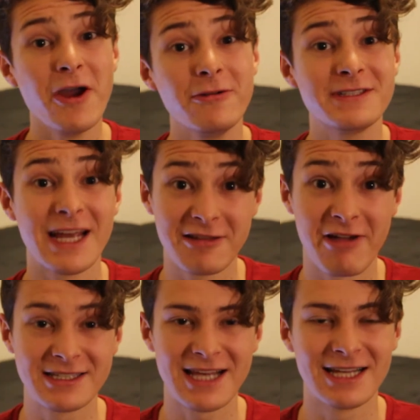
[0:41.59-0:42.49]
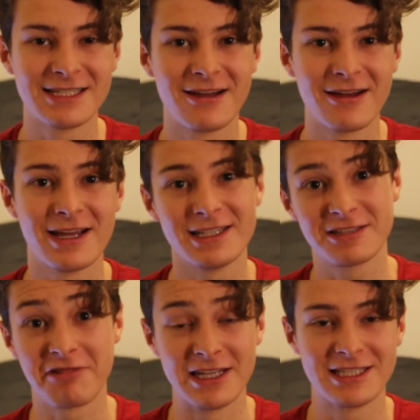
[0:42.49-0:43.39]
Both Daily Grace and her
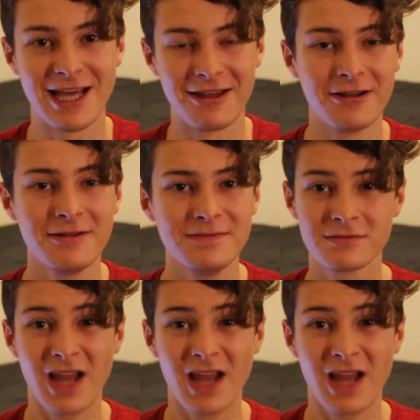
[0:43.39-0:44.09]
It's Grace channel.